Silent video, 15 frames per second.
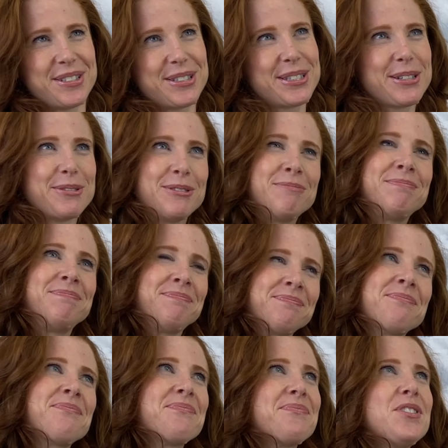So
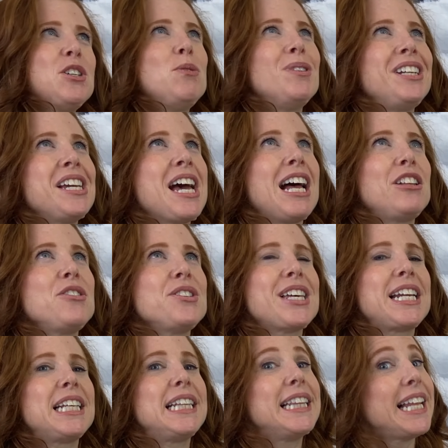when a color's at
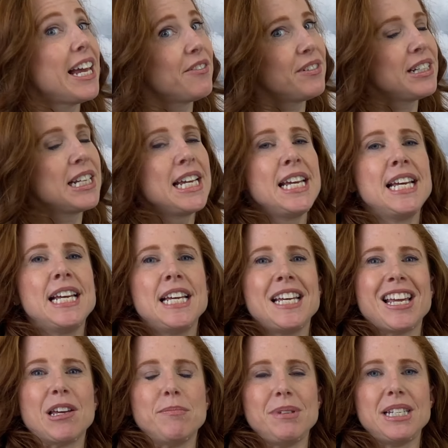11,
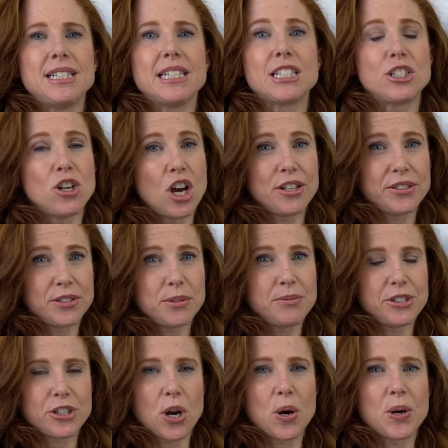it means it's not so
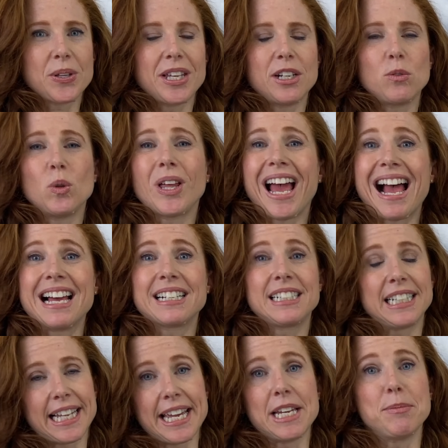dark that it will act
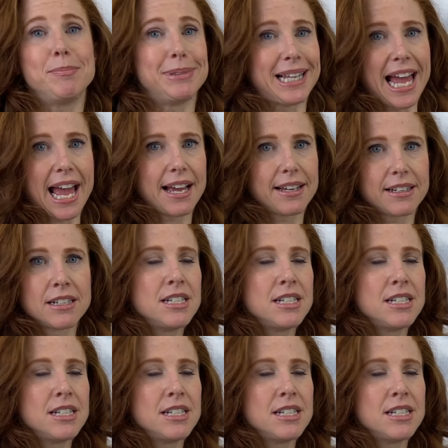like black.